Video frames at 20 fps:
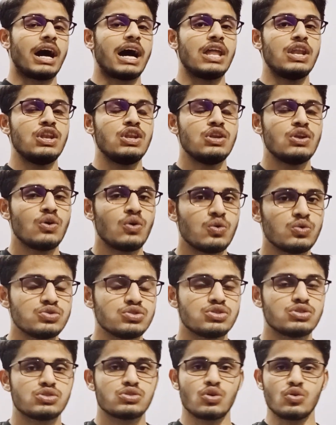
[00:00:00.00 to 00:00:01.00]

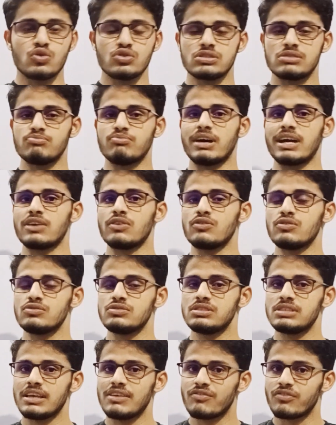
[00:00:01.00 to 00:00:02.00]
unknown source by
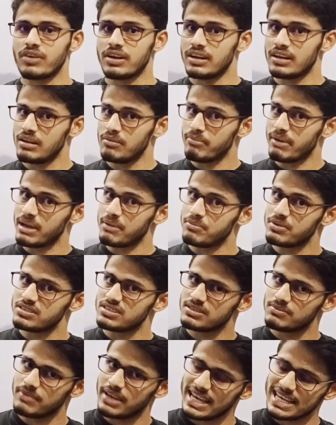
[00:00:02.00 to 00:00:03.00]
using Fresnel
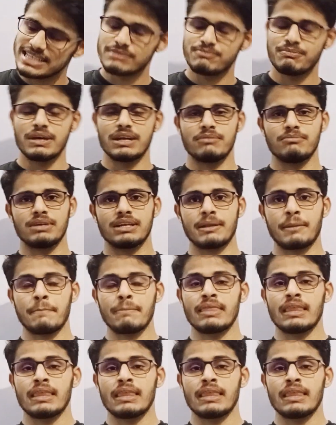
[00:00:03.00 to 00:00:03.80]
biprism experiment.